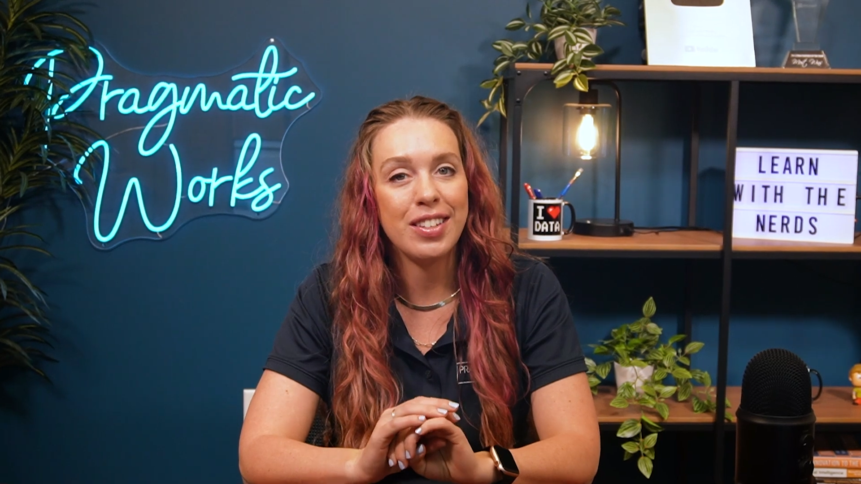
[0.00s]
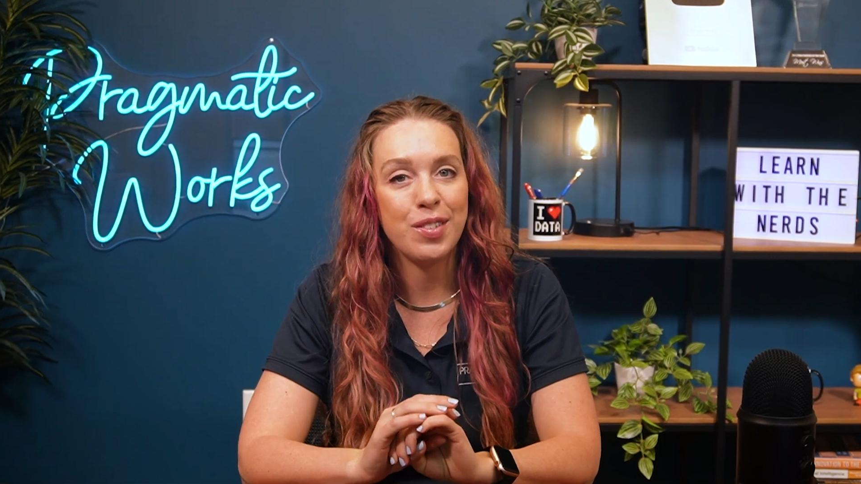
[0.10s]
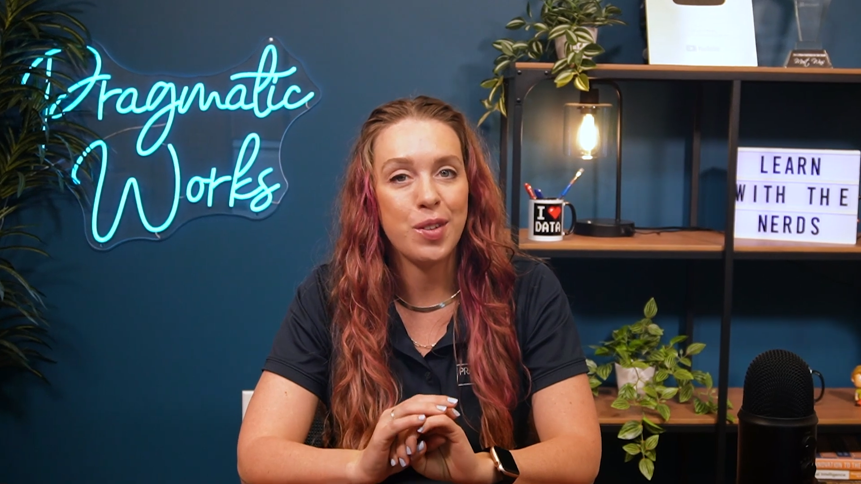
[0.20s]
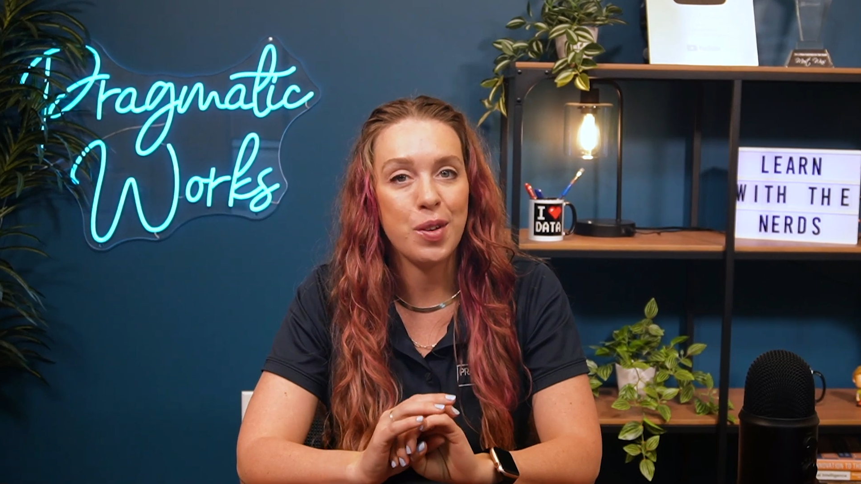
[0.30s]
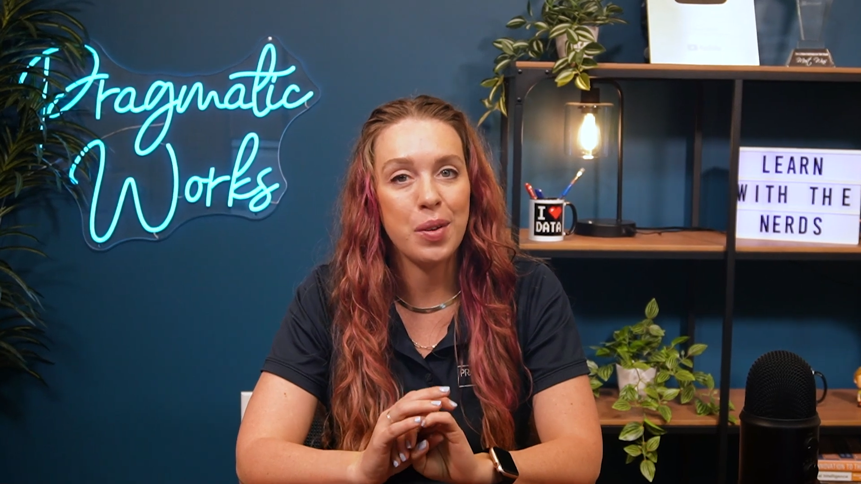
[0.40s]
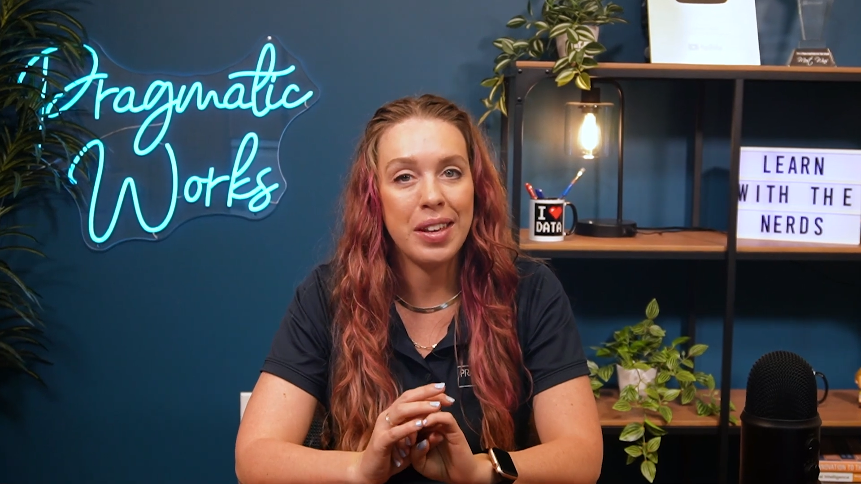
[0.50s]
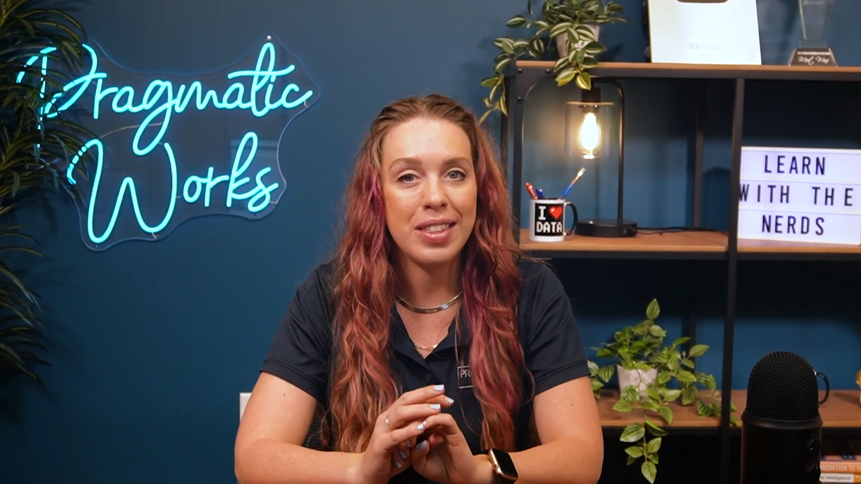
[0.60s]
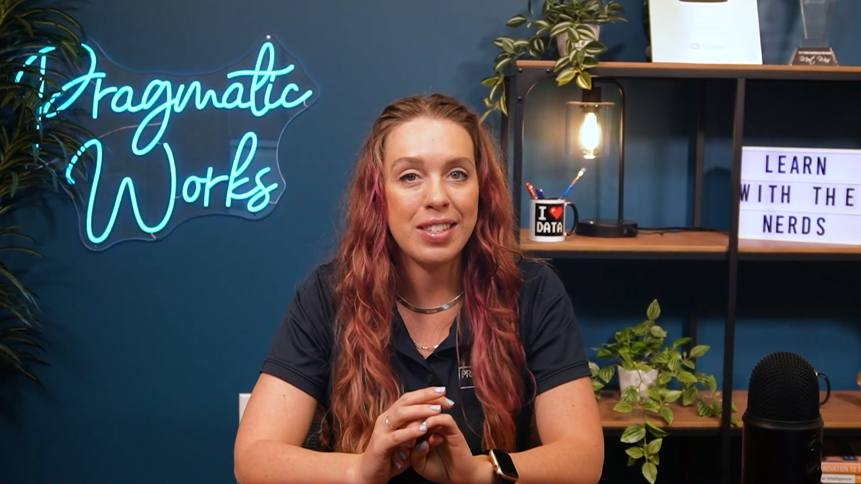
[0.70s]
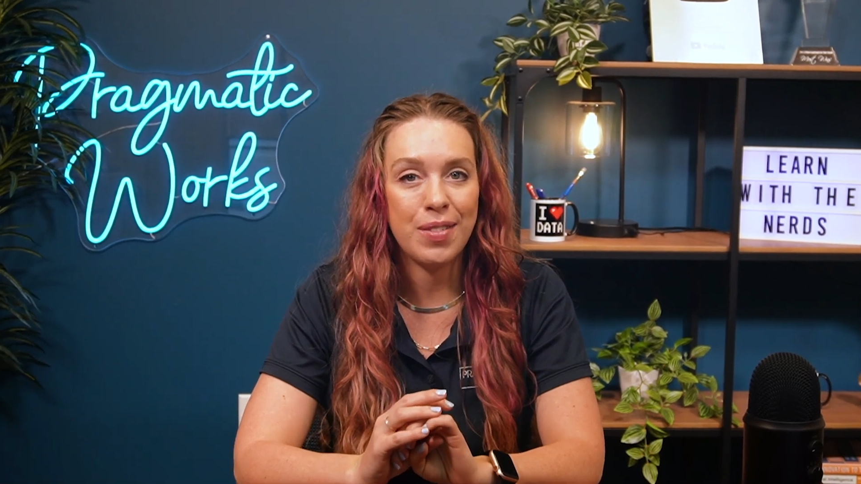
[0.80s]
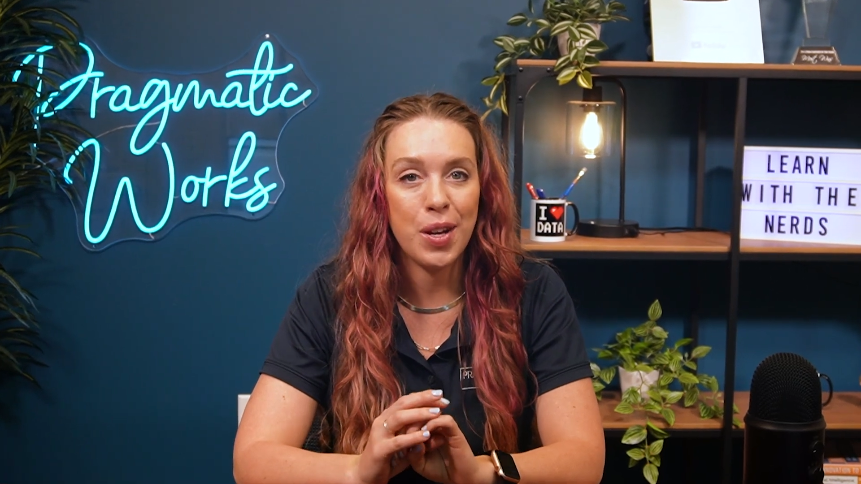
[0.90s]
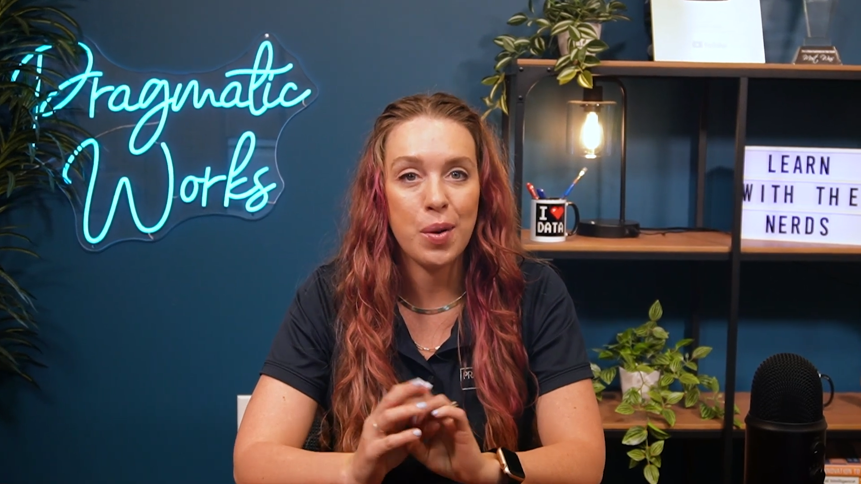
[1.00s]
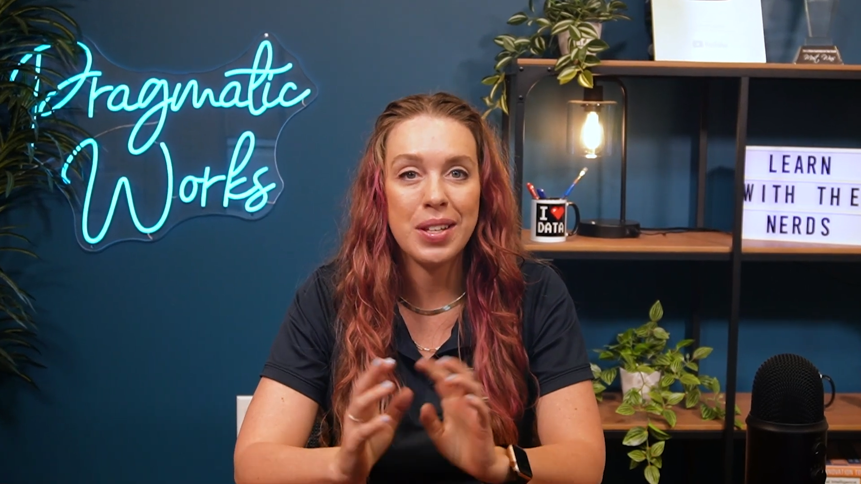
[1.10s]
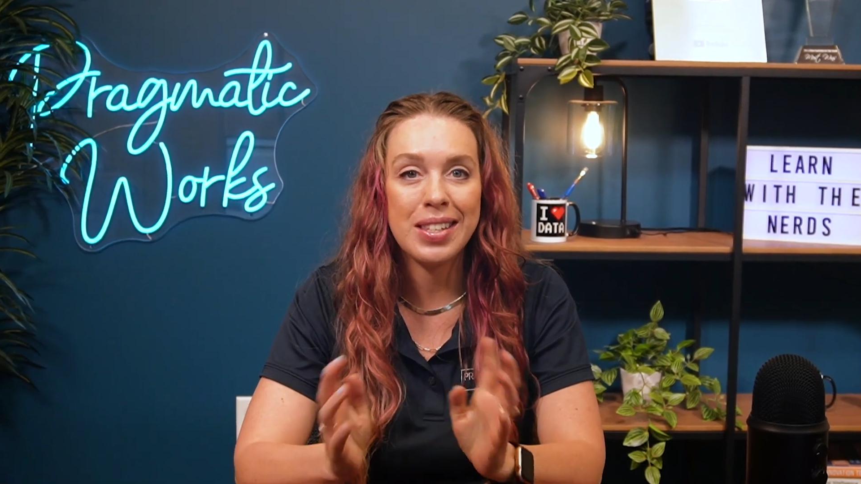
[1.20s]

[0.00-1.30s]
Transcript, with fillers: to show you in this video